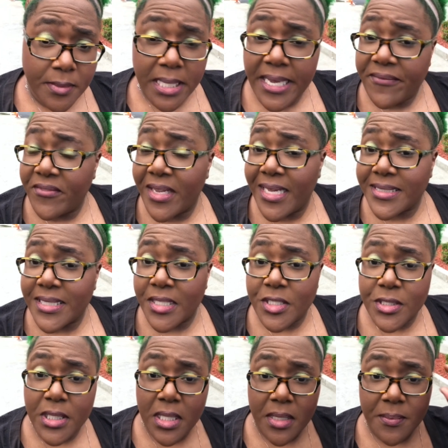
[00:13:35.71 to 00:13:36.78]
I have not
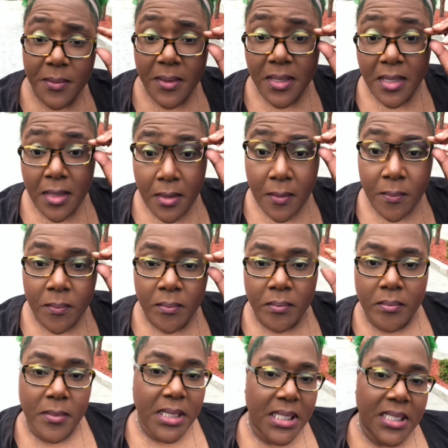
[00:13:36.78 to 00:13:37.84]
touched up
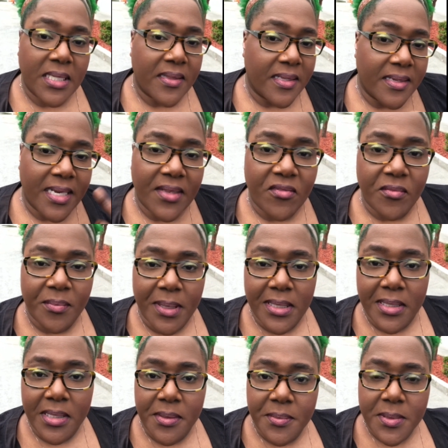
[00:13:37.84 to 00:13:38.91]
anything, not even my
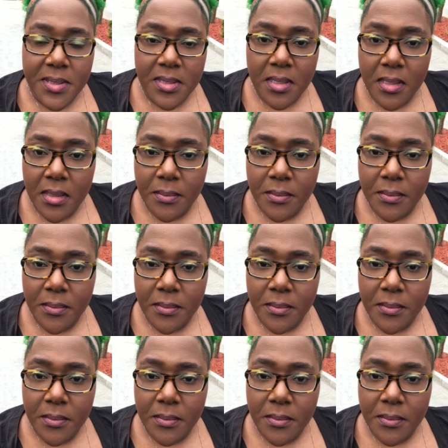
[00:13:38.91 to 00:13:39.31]
lips.